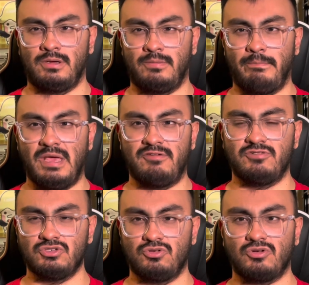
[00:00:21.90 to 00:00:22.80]
make
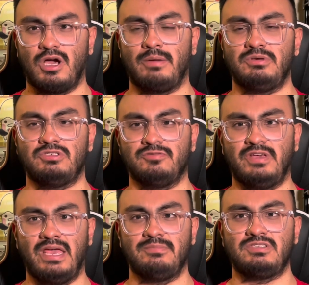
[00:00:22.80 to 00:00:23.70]
physical copies of
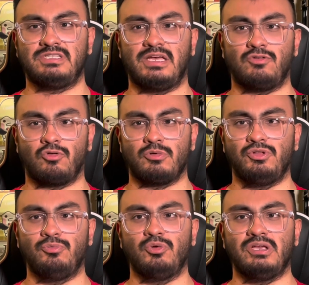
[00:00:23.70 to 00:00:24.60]
games that
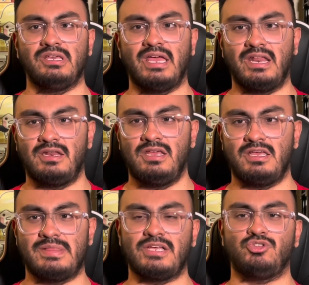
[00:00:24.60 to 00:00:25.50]
normally wouldn't get any,
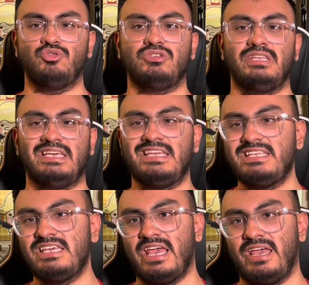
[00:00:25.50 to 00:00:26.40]
and that's usually
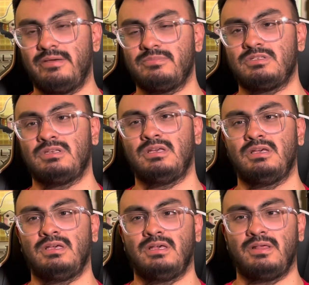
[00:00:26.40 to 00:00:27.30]
indie games
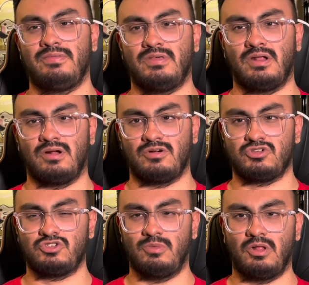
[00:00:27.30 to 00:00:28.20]
that are
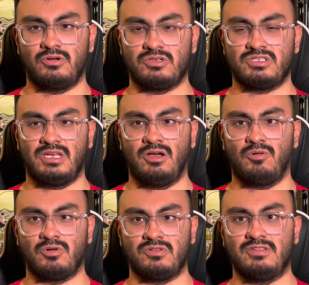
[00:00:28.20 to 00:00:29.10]
smaller in scale,
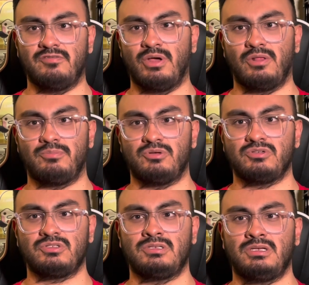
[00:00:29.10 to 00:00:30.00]
where the
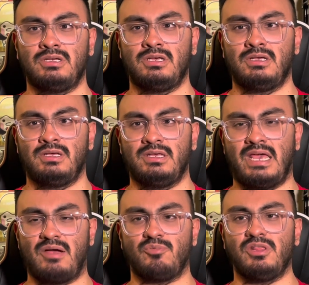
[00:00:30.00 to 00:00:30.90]
developers
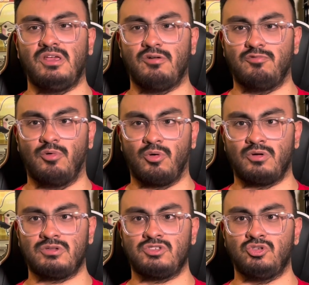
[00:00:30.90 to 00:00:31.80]
can't really
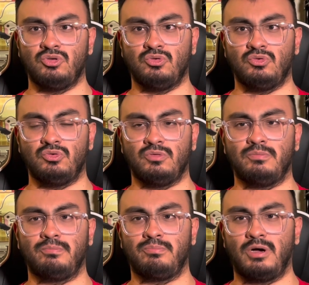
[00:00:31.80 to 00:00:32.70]
afford to
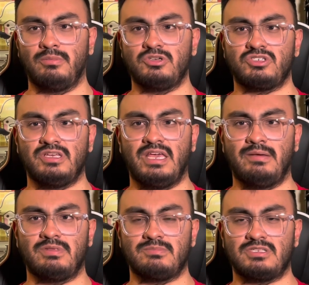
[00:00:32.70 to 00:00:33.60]
publish the
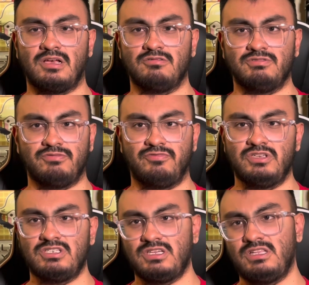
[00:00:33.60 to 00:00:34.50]
game themselves
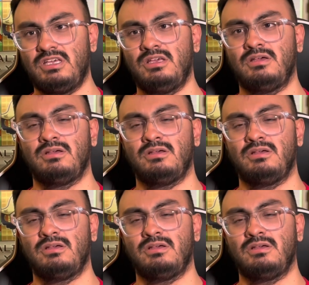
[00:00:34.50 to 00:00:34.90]
physically,